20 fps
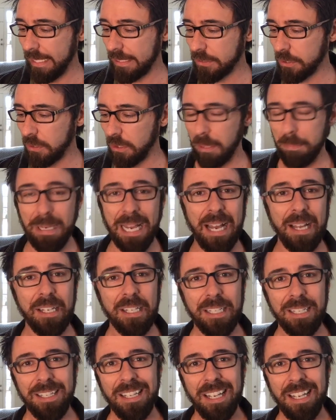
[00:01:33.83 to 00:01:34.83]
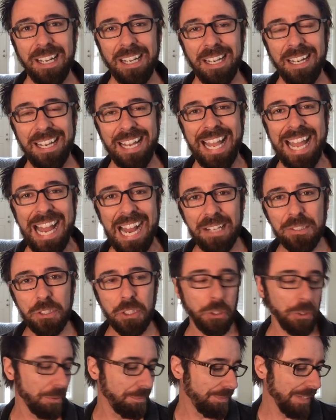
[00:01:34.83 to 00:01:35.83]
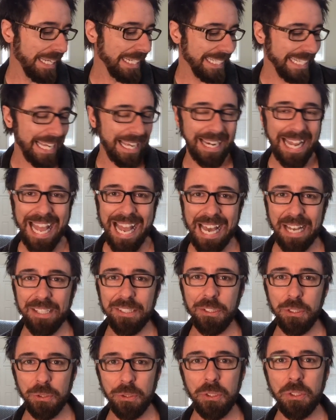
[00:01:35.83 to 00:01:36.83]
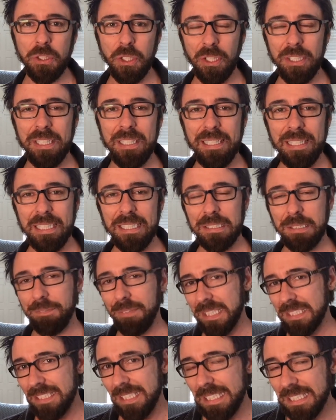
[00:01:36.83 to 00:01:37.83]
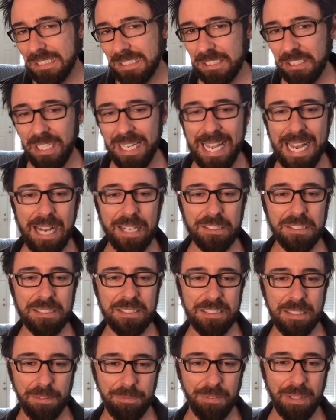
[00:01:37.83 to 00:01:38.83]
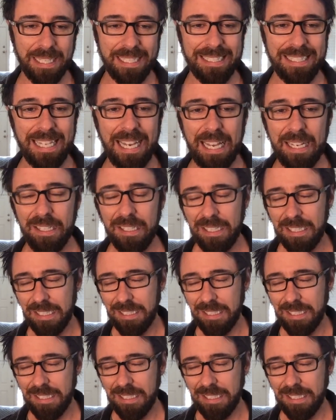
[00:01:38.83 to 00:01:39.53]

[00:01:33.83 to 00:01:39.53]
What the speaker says: It's all about finding out how to do certain things, fix things in your house, stuff like that.